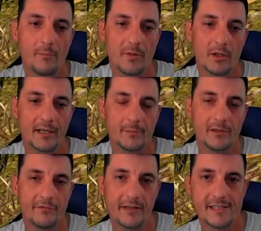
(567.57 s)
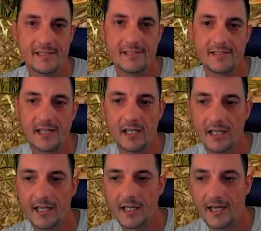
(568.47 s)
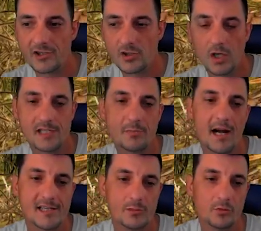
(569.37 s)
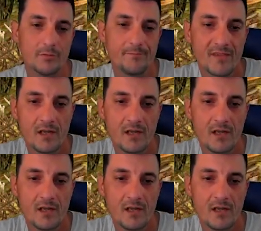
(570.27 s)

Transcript: building up your defenses and getting as strong as possible.